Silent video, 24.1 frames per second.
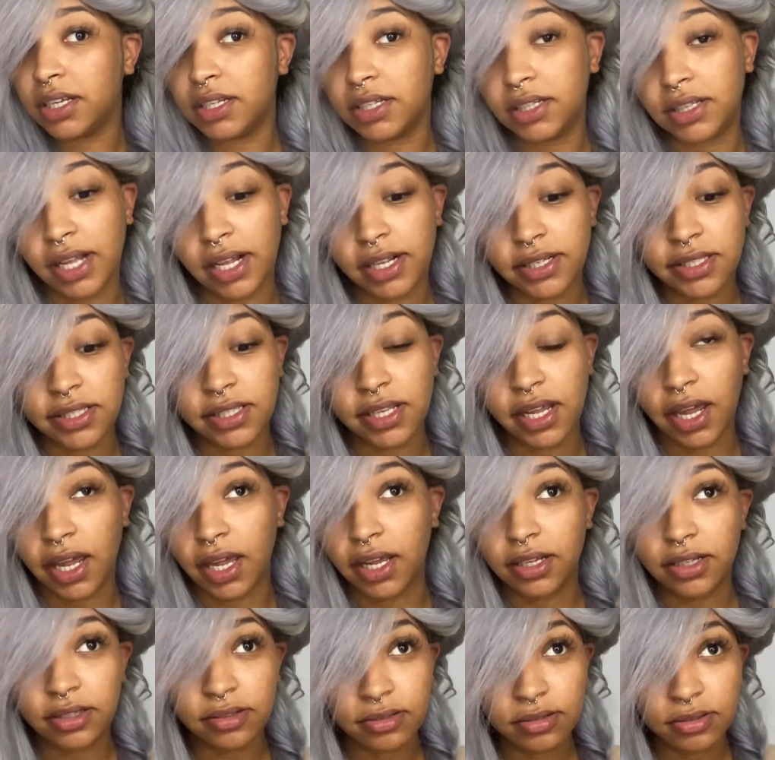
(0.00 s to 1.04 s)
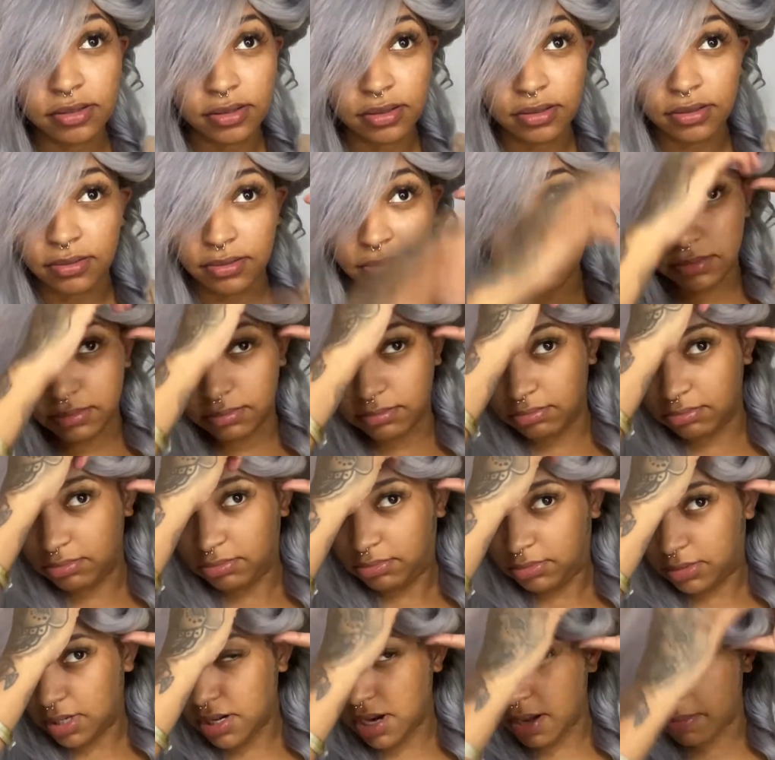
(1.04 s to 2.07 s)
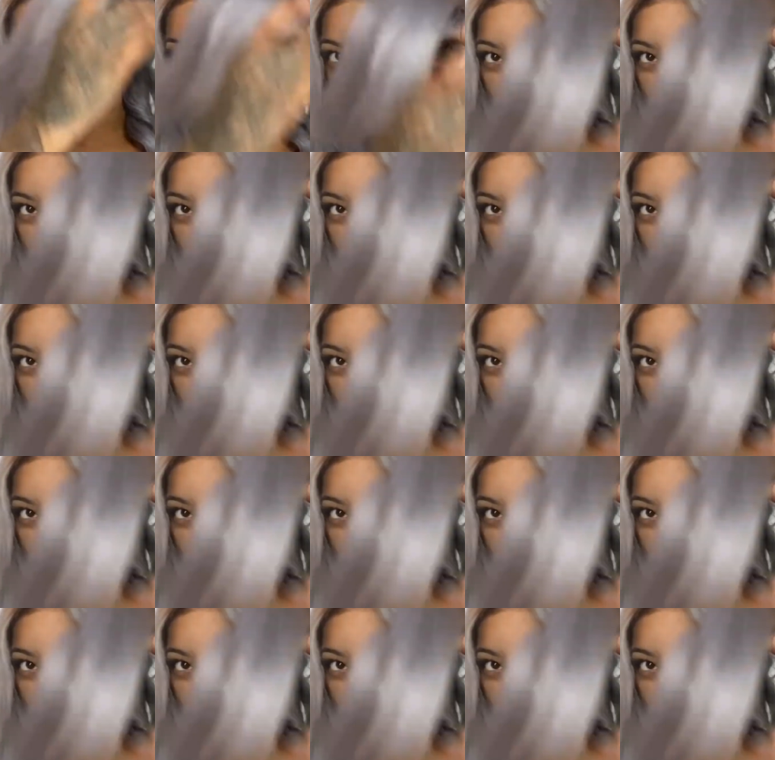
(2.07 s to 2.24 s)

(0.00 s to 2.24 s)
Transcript: That's like number